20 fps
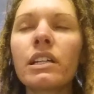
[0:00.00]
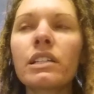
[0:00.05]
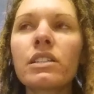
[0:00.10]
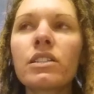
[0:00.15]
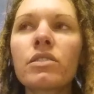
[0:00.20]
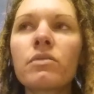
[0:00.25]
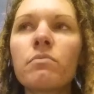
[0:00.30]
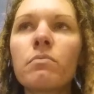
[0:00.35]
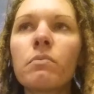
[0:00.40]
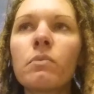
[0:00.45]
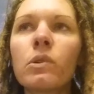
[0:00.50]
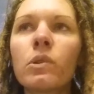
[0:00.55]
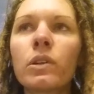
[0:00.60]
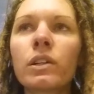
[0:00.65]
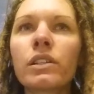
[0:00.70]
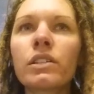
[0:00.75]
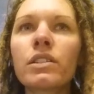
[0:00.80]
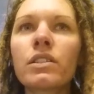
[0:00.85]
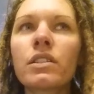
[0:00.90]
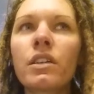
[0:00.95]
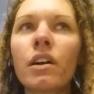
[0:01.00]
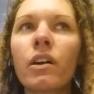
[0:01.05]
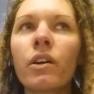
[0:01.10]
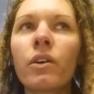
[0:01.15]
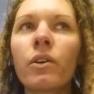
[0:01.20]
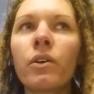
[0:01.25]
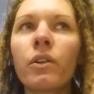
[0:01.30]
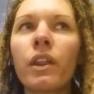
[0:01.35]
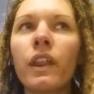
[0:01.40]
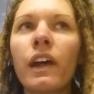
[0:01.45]
it's more
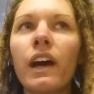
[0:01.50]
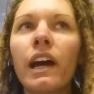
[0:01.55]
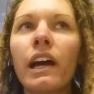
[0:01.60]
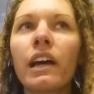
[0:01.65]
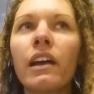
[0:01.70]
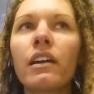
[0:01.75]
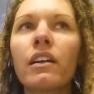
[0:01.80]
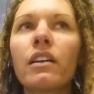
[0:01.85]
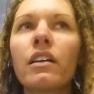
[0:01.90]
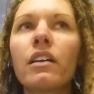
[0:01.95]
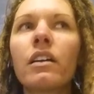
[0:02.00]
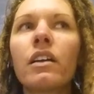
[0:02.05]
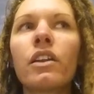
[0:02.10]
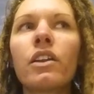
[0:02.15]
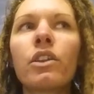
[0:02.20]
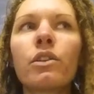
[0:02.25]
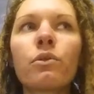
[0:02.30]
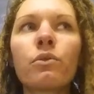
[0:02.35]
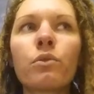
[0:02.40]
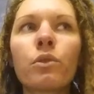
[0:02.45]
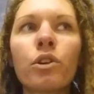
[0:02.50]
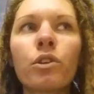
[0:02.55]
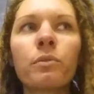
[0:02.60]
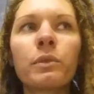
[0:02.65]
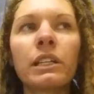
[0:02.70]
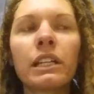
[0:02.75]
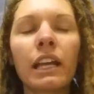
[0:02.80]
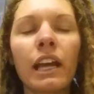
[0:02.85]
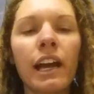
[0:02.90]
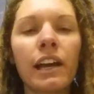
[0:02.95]
so that the
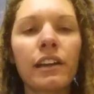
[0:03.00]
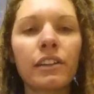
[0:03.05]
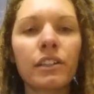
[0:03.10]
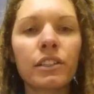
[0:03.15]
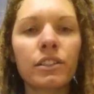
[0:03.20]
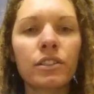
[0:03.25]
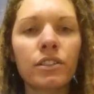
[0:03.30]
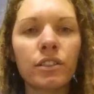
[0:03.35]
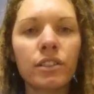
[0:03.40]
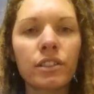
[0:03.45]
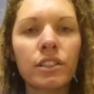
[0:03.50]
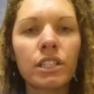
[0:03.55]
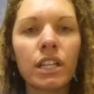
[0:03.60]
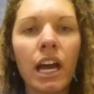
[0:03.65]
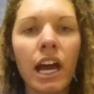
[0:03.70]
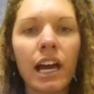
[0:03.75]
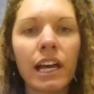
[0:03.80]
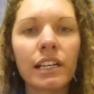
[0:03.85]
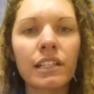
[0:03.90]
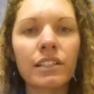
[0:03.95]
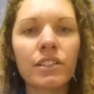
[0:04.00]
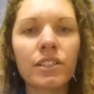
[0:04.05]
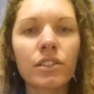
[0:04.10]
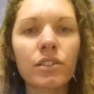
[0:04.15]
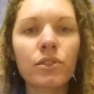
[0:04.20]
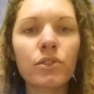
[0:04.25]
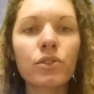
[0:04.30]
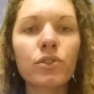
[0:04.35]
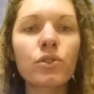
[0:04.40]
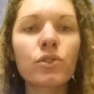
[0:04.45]
Roman Catholic Church has
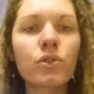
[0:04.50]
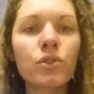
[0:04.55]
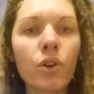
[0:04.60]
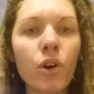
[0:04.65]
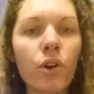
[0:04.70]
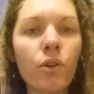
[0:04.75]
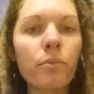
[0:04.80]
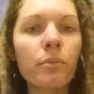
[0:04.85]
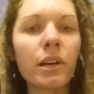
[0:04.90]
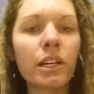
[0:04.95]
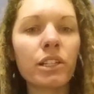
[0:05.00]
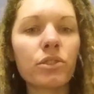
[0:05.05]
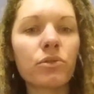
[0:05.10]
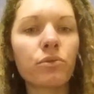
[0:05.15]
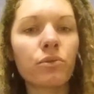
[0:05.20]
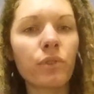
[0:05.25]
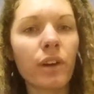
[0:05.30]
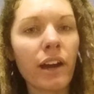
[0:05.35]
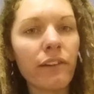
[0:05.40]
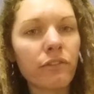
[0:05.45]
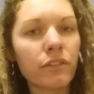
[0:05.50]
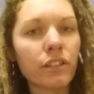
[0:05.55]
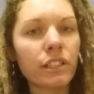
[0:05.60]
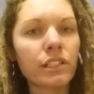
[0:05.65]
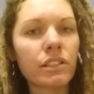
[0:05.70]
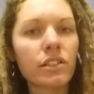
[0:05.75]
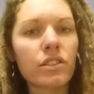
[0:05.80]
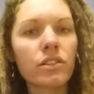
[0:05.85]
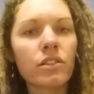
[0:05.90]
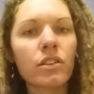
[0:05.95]
so much
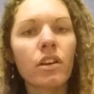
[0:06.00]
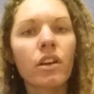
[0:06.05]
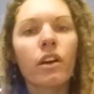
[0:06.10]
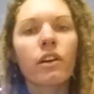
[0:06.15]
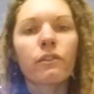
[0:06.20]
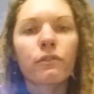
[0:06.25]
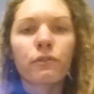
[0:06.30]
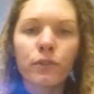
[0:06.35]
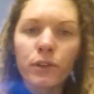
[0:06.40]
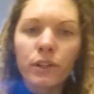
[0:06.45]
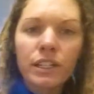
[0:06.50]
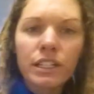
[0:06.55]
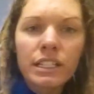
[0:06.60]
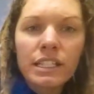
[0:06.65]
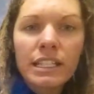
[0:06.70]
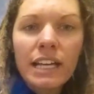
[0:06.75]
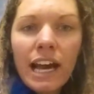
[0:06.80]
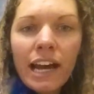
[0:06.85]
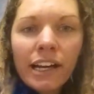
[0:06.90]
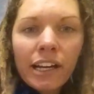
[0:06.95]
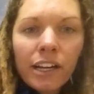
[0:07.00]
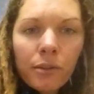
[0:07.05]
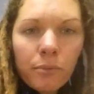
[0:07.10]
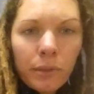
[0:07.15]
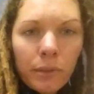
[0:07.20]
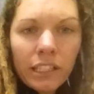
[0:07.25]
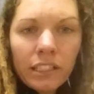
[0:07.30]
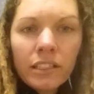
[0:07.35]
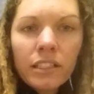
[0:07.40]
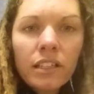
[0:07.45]
reverence for the
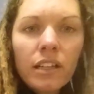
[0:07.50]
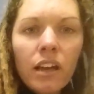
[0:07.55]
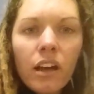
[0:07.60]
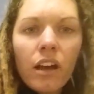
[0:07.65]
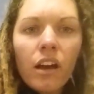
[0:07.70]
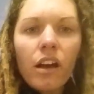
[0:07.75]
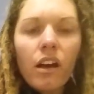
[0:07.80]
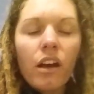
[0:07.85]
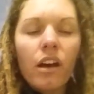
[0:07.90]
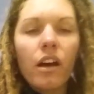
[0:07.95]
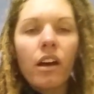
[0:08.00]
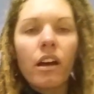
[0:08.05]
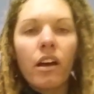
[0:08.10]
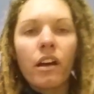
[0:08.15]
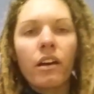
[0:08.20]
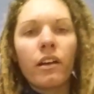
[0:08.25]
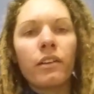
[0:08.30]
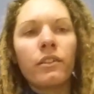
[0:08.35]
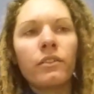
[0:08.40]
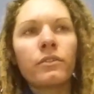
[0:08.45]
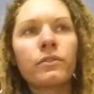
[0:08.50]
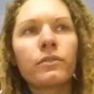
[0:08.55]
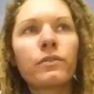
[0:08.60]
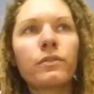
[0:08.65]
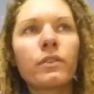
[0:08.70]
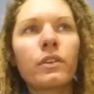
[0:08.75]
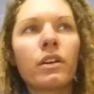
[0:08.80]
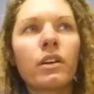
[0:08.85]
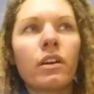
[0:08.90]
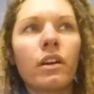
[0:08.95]
sacrament of
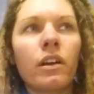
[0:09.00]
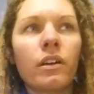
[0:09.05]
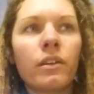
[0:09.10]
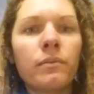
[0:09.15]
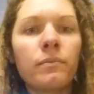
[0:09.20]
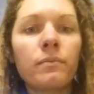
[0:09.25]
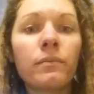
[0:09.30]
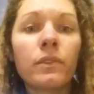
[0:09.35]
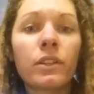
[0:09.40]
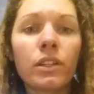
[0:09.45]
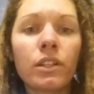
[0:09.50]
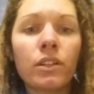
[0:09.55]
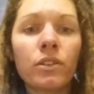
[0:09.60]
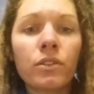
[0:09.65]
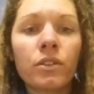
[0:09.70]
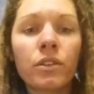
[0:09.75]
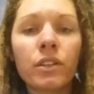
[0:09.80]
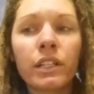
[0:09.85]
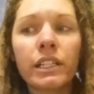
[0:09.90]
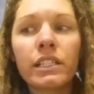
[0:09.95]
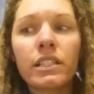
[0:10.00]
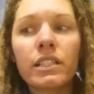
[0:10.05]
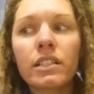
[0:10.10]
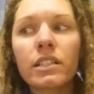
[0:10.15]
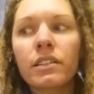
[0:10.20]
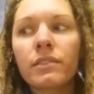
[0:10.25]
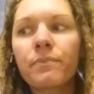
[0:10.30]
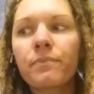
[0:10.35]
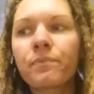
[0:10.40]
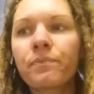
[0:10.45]
the
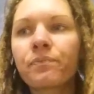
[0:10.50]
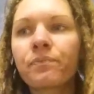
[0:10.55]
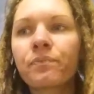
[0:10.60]
Eucharist